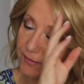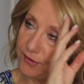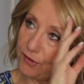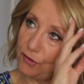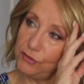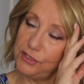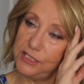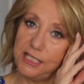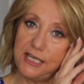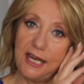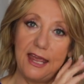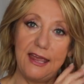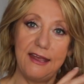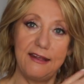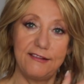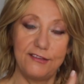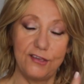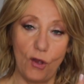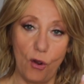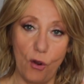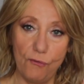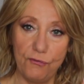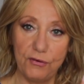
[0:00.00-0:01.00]
So today
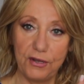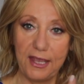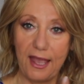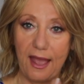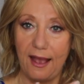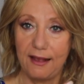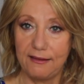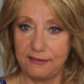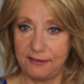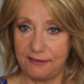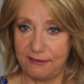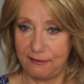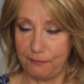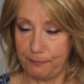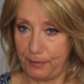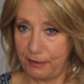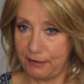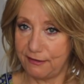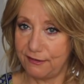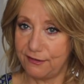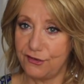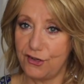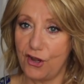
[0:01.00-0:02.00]
it's overcast, it's
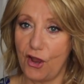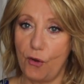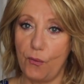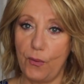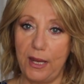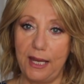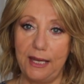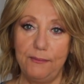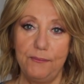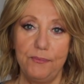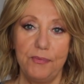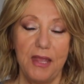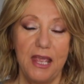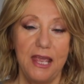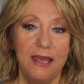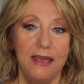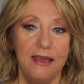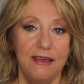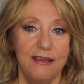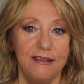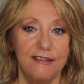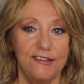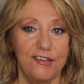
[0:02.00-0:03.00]
been snowing,
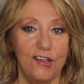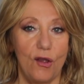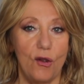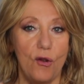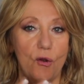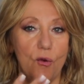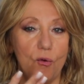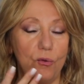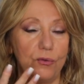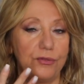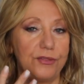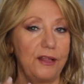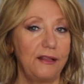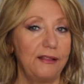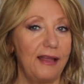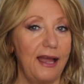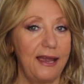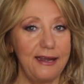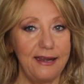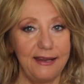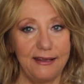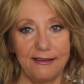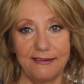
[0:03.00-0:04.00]
so the
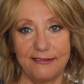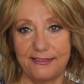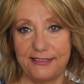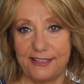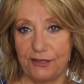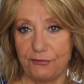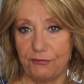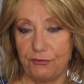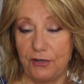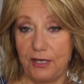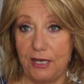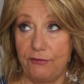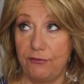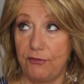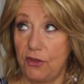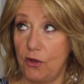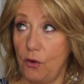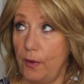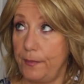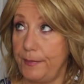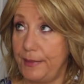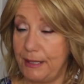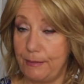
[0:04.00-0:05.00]
lighting is different even
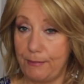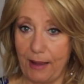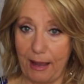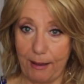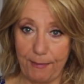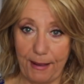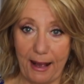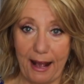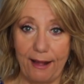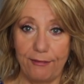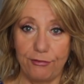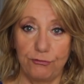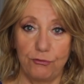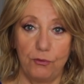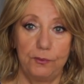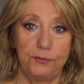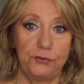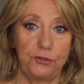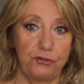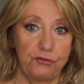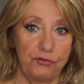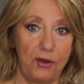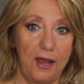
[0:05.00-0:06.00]
though I'm in my
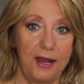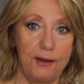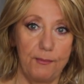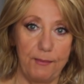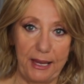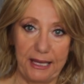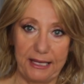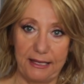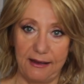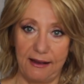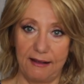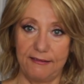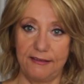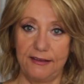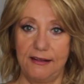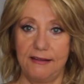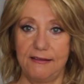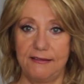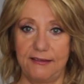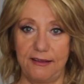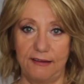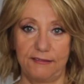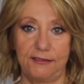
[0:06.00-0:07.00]
bathroom to try to make it as
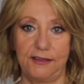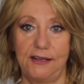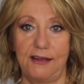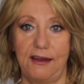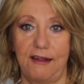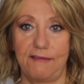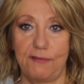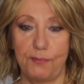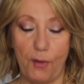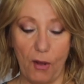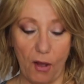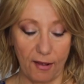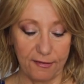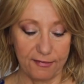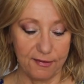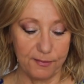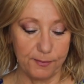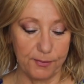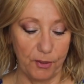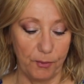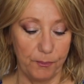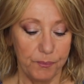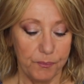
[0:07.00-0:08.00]
consistent as
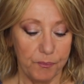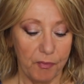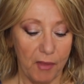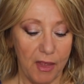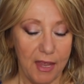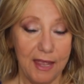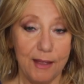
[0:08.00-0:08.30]
possible.